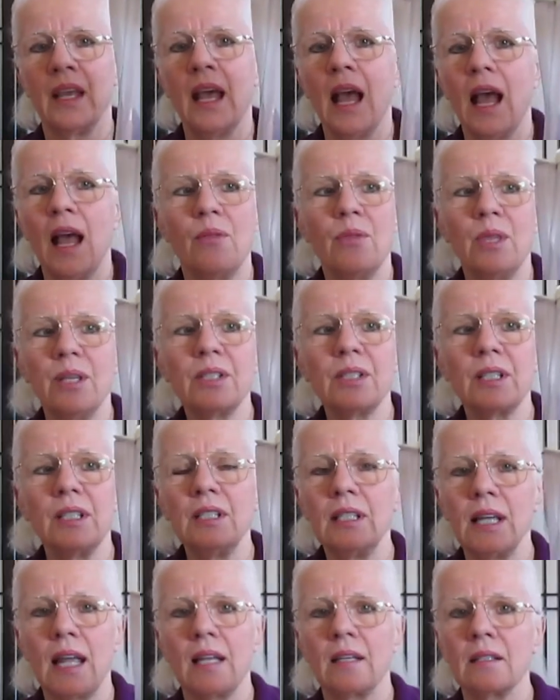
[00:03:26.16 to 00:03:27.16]
And this
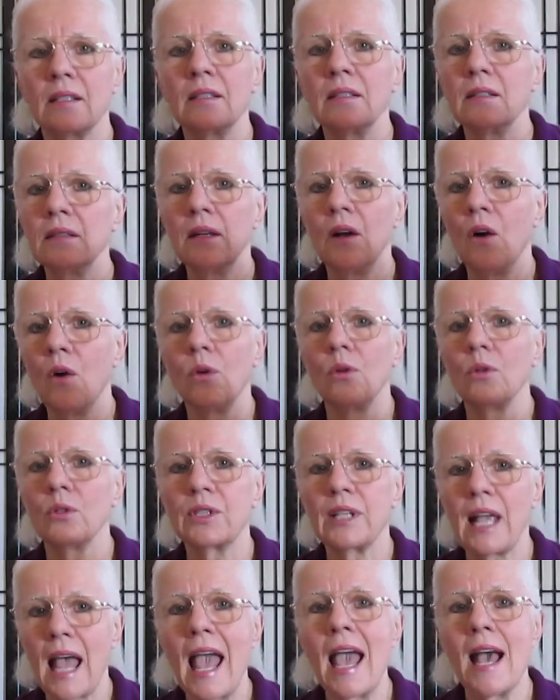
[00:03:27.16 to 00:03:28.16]
container
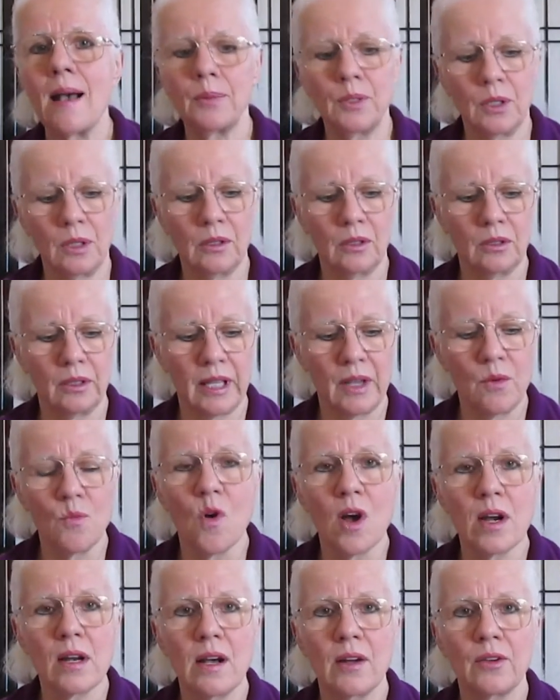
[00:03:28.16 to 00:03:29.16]
holds absolutely
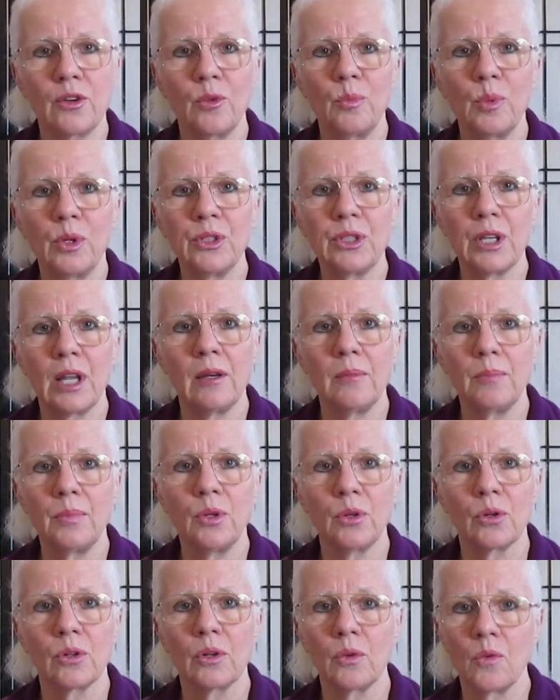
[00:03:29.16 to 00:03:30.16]
100%
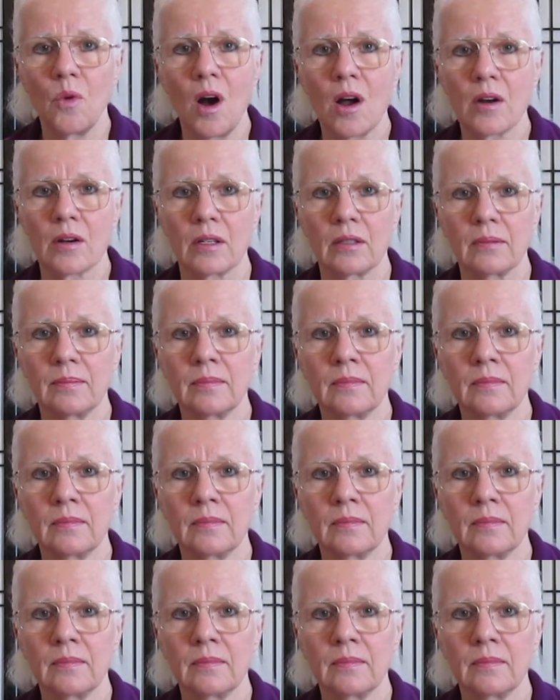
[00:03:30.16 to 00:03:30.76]
pure water.